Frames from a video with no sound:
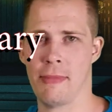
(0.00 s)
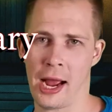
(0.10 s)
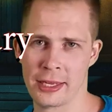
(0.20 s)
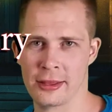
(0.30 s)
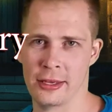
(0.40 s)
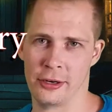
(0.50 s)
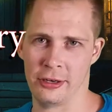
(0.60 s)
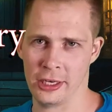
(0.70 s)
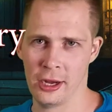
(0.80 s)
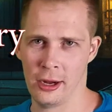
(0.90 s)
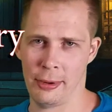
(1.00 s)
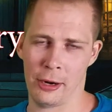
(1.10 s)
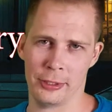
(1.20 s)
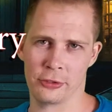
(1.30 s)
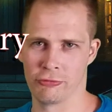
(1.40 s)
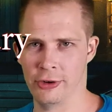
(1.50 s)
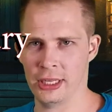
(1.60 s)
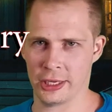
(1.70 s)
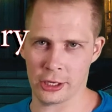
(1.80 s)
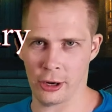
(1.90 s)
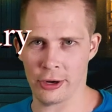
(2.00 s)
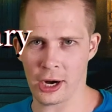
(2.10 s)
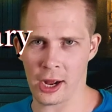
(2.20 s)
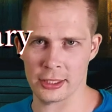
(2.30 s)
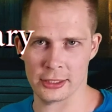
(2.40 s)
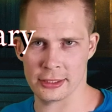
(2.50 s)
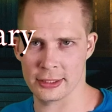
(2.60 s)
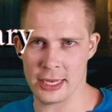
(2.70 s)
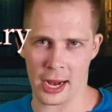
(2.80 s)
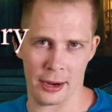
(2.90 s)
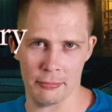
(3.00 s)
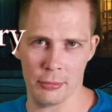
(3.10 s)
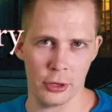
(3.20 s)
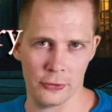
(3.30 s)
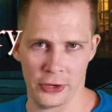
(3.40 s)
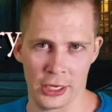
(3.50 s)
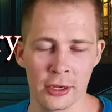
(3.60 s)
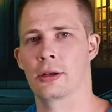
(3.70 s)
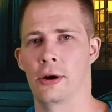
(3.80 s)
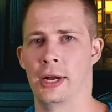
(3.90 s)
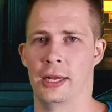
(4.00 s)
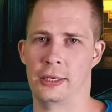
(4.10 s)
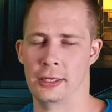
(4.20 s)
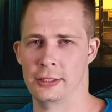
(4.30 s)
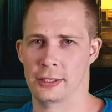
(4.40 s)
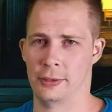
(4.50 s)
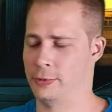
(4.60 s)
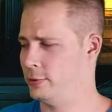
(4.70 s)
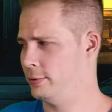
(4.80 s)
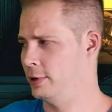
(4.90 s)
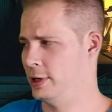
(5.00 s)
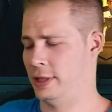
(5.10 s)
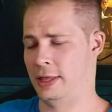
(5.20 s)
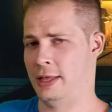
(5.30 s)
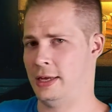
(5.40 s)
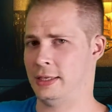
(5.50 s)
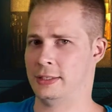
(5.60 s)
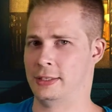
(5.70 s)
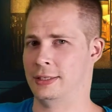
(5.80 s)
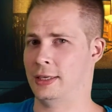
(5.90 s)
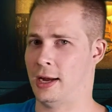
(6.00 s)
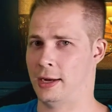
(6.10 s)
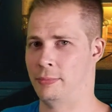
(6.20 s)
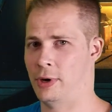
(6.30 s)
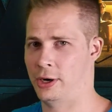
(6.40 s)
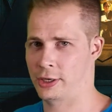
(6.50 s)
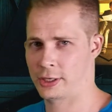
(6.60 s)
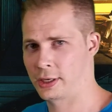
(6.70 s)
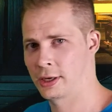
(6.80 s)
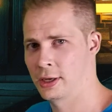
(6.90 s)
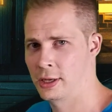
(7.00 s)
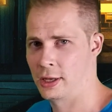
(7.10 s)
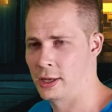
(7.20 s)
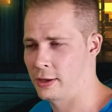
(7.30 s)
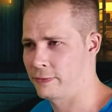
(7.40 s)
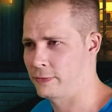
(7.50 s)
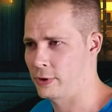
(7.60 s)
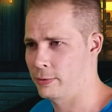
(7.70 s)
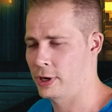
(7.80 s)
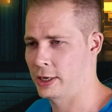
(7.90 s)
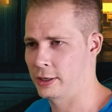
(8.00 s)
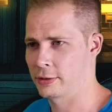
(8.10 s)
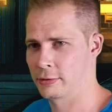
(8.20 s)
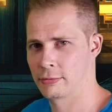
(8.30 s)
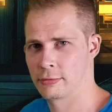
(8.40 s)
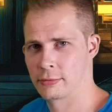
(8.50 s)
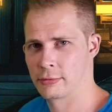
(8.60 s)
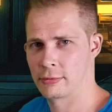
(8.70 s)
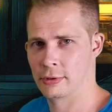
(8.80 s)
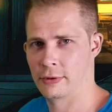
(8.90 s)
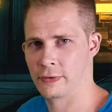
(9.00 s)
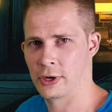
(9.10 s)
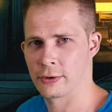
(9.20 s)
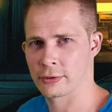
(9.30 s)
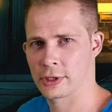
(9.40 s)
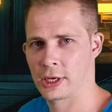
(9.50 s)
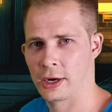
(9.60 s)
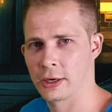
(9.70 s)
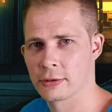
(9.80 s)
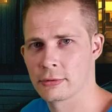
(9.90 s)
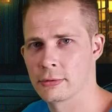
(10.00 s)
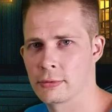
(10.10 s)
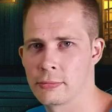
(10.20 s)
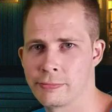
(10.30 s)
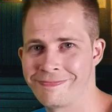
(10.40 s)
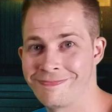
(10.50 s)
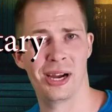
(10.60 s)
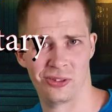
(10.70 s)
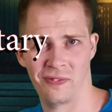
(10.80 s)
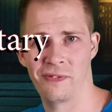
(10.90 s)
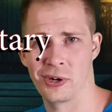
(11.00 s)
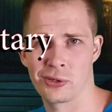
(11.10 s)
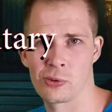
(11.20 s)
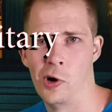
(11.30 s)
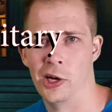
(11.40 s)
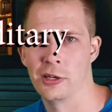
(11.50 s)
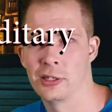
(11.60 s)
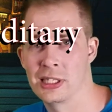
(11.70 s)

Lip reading: my theory about what's really going on in this damn movie. Go ahead and skip to this time mark if you don't care about the first one.